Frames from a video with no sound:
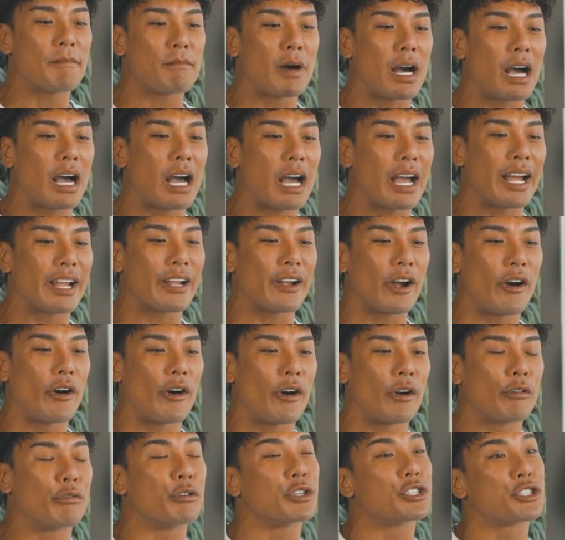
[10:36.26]
my
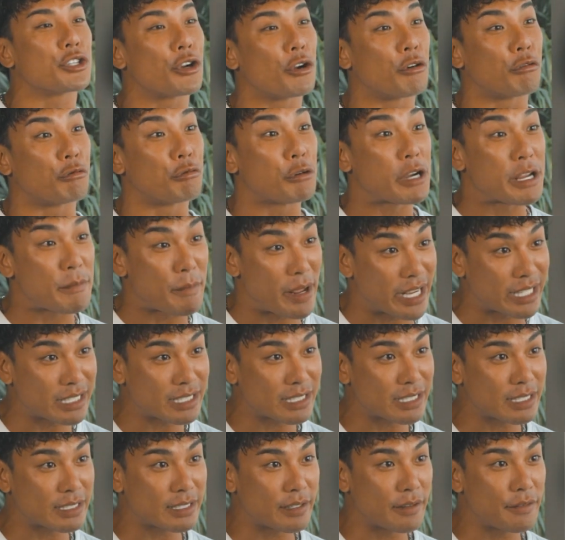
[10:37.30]
original remix
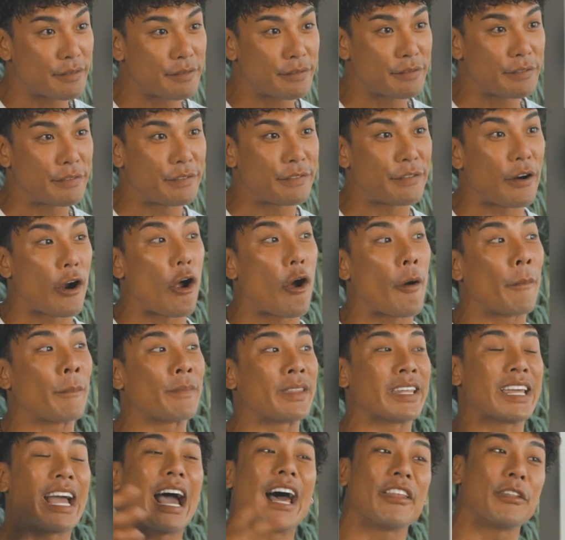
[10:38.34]
from
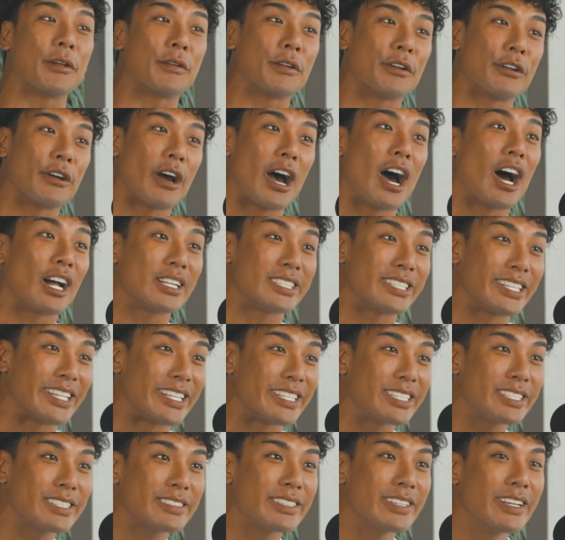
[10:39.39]
the other
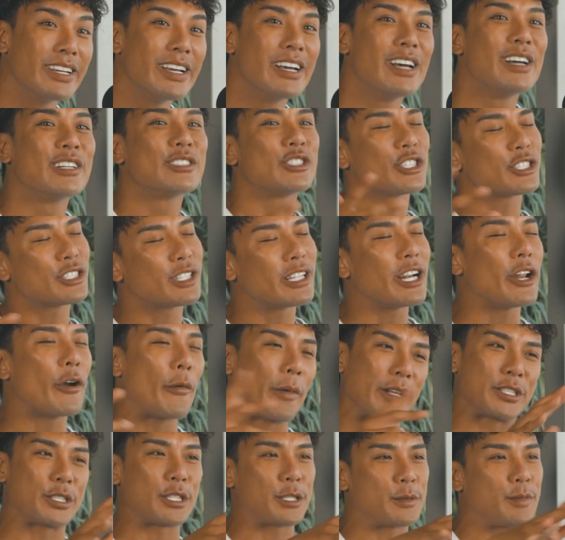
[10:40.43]
artists. Just a little
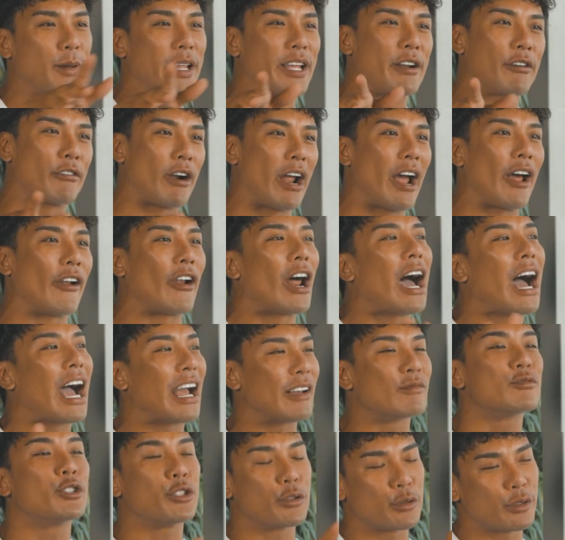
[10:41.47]
bit, just playing around.
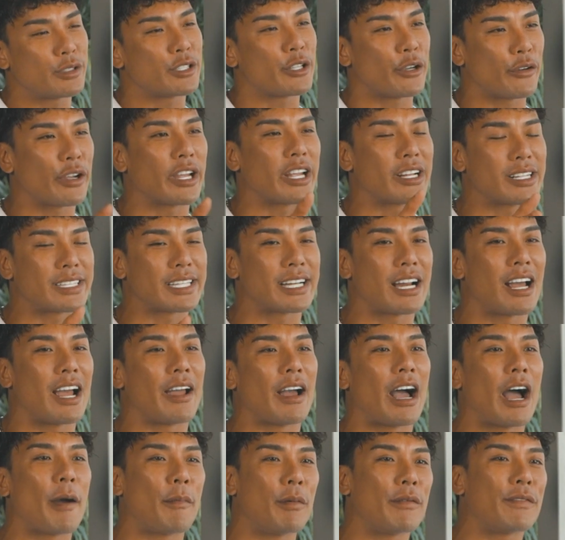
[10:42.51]
You were here tonight,
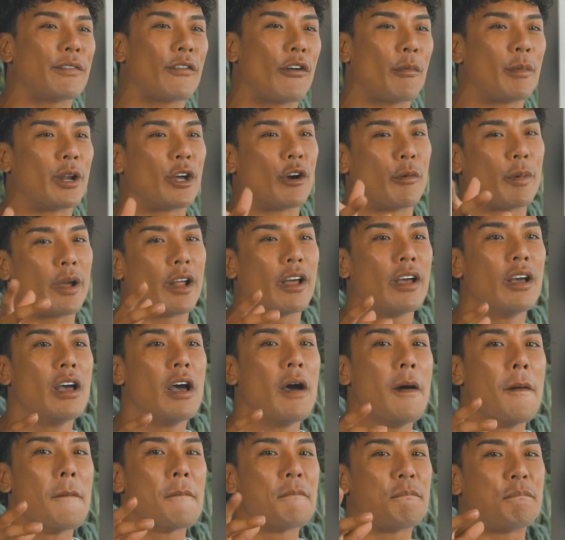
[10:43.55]
I performed a little bit.
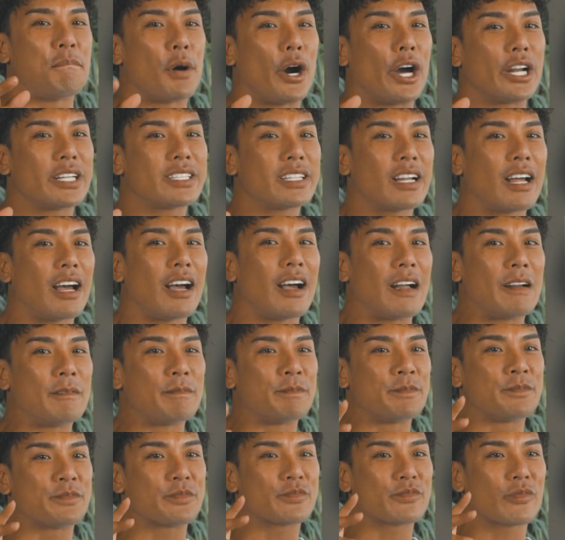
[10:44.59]
But
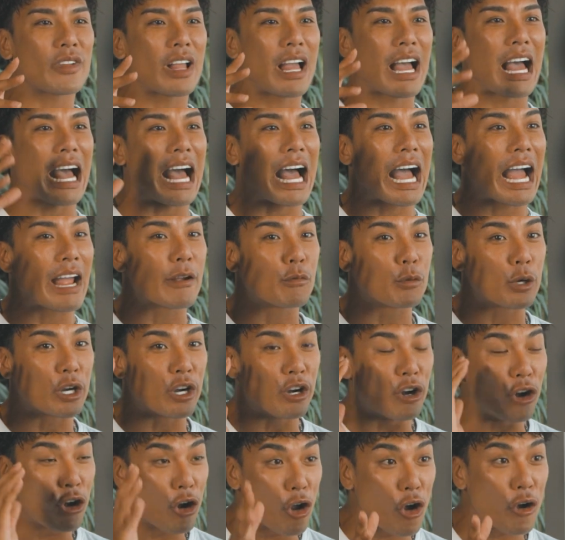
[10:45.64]
I would
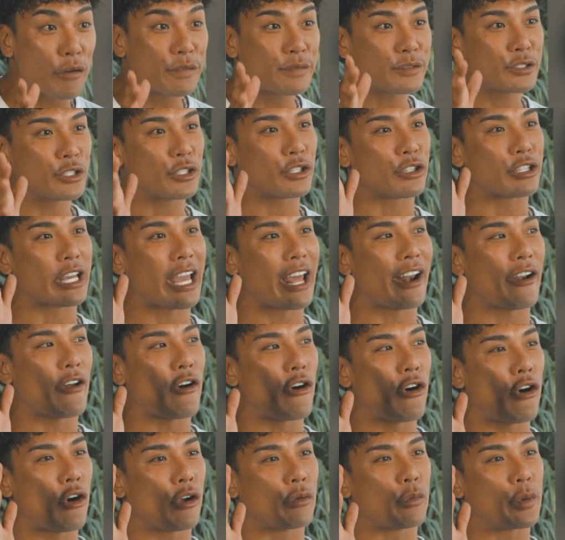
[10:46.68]
love to get
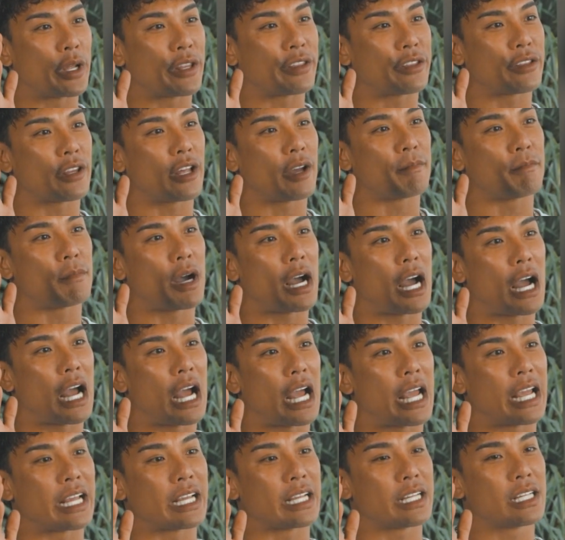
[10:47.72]
on with
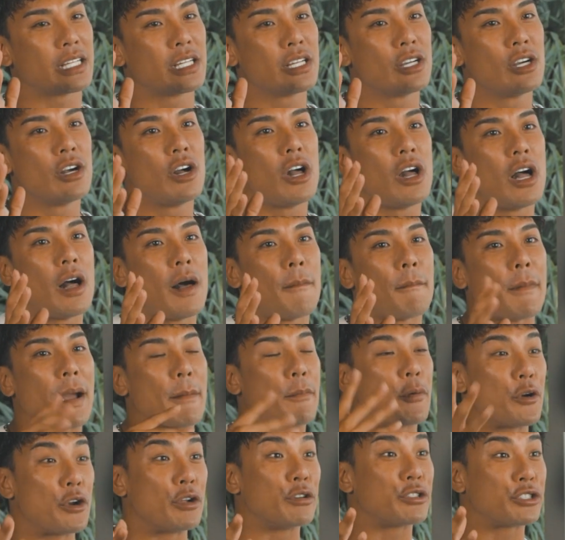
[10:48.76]
my
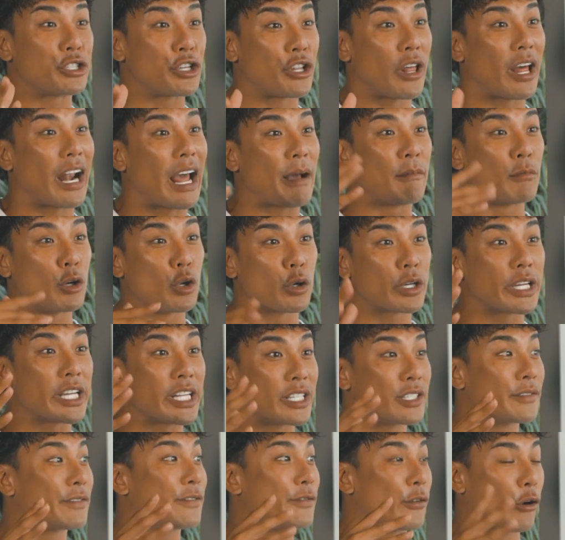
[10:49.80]
producer that I'm
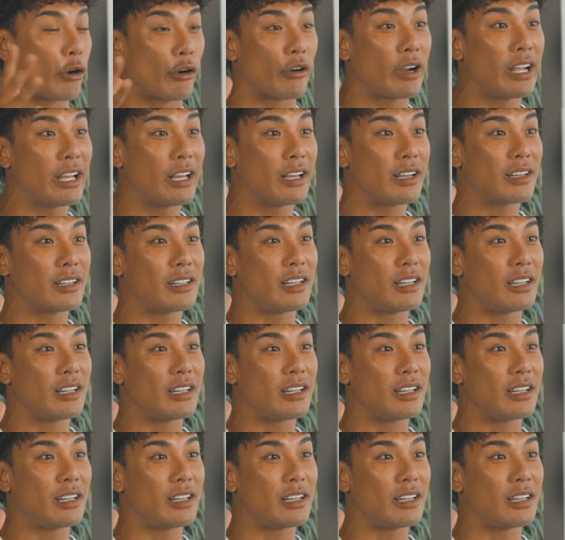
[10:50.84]
looking for it